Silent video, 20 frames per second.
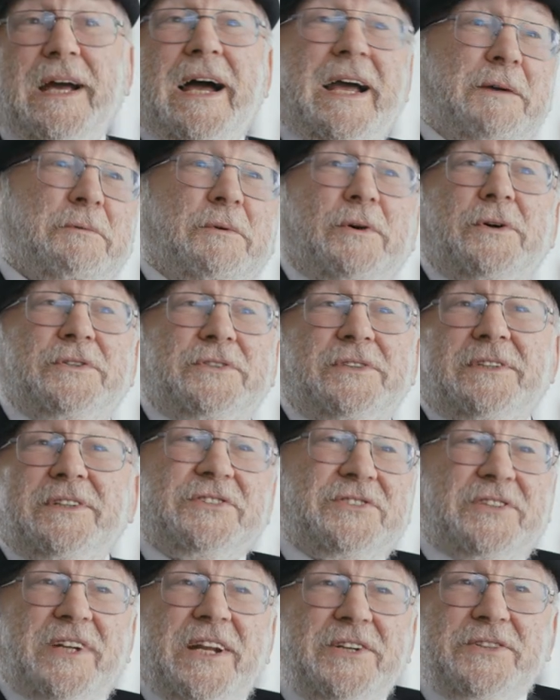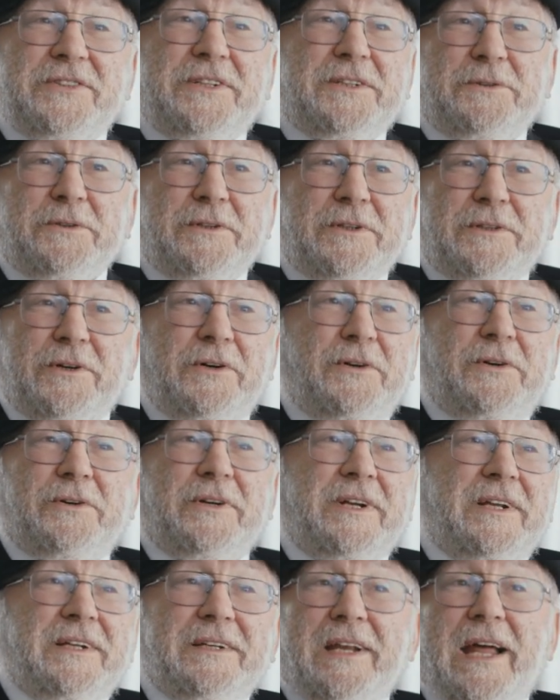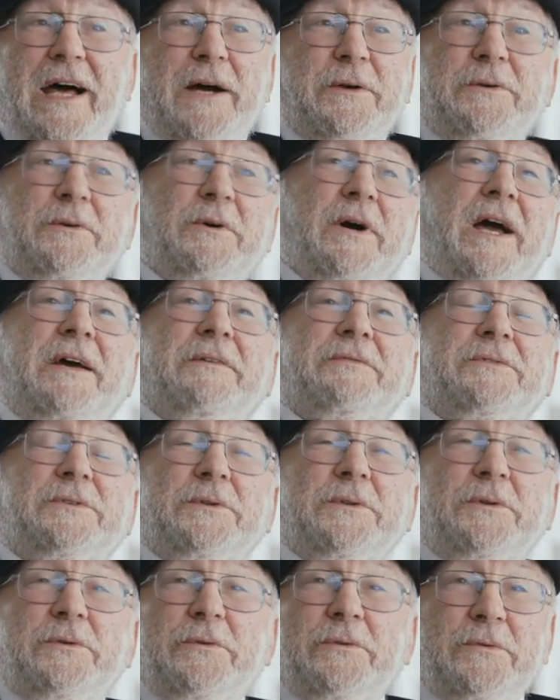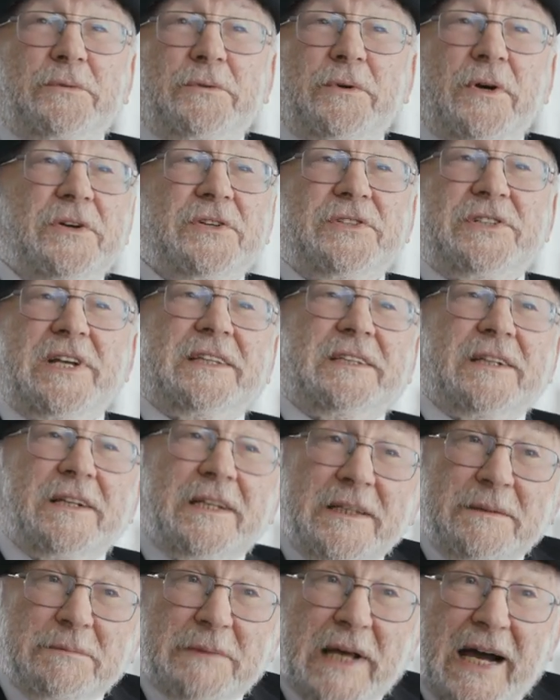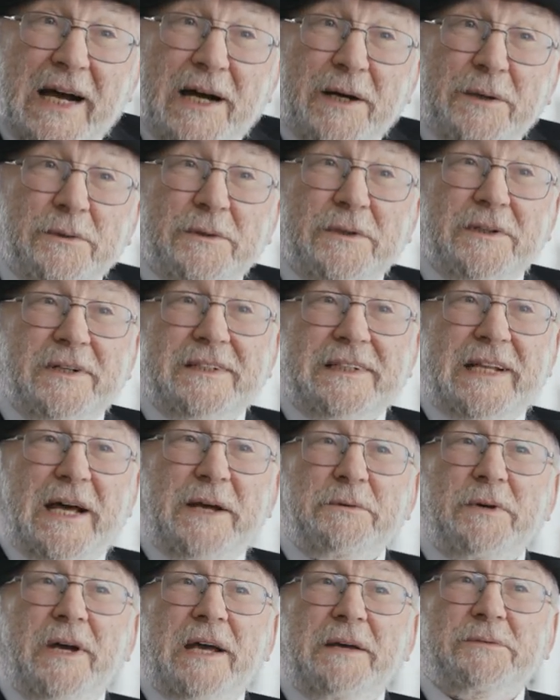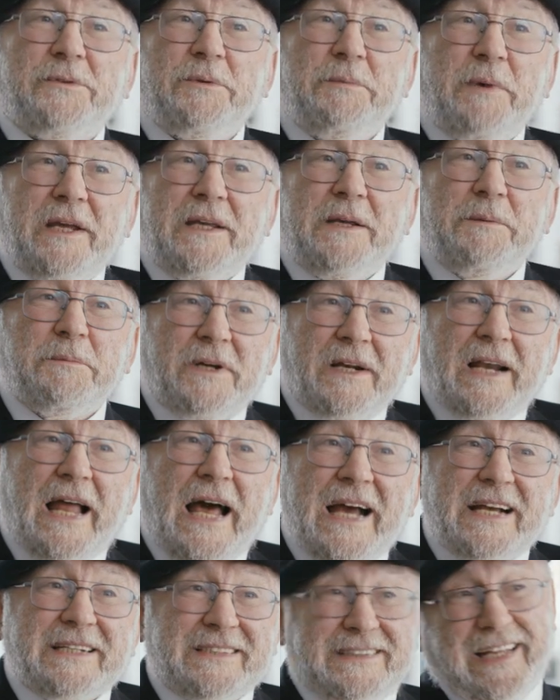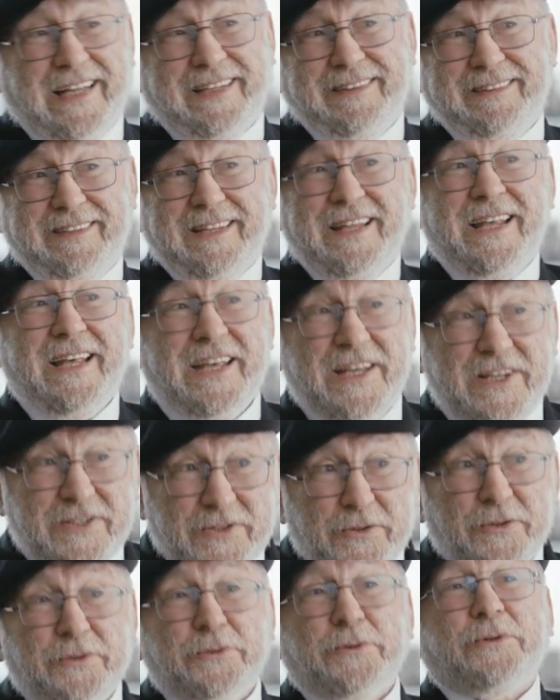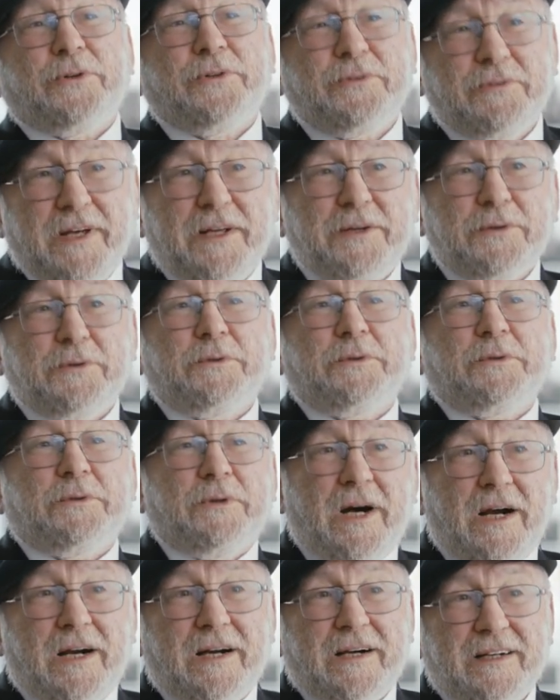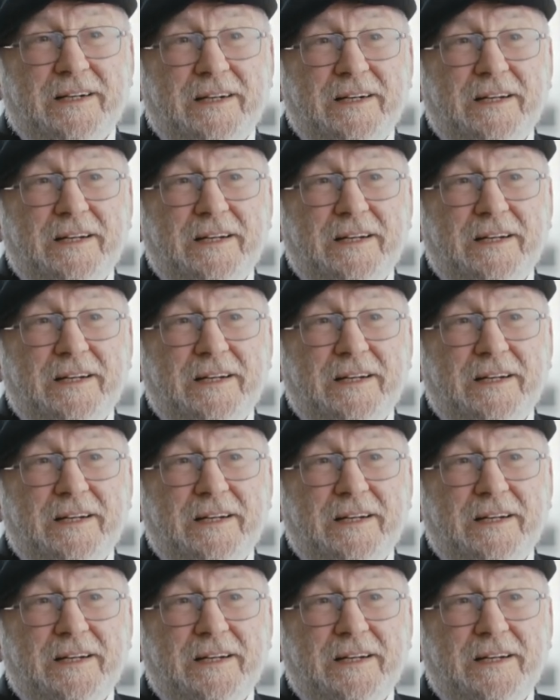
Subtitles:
guy walks in a stranger to the door, and now you have to settle him down. Now you have to make him relax that he's going to convey who you are.